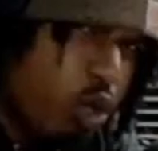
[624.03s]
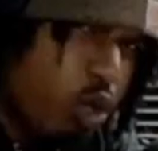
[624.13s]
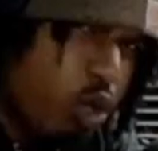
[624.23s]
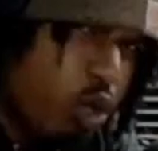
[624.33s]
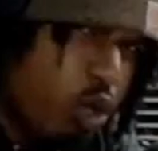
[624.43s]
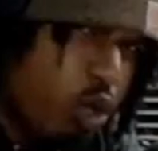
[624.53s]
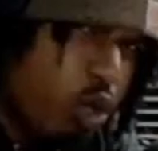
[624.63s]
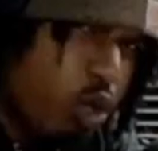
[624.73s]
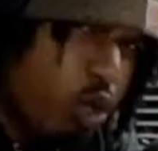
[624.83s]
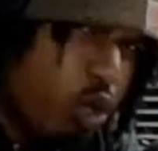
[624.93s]

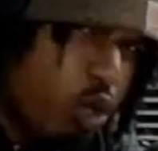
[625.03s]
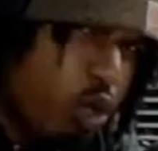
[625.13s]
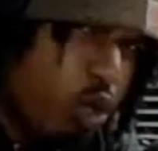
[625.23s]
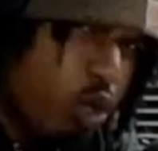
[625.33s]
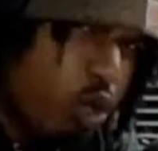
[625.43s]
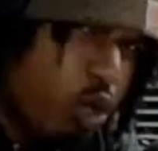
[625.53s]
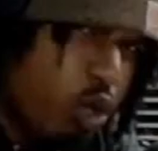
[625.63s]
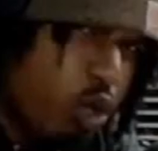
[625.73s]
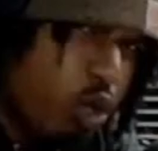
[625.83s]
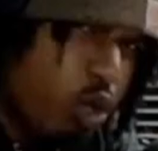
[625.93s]

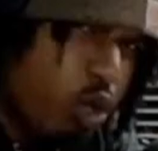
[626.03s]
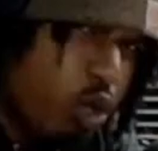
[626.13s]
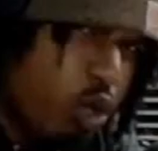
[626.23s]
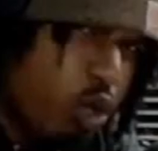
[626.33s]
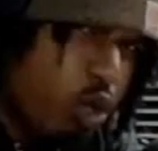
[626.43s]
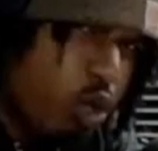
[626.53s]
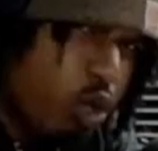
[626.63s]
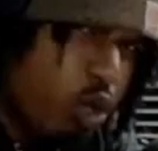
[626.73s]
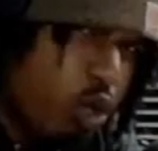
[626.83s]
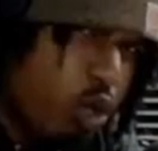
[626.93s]
[no speech]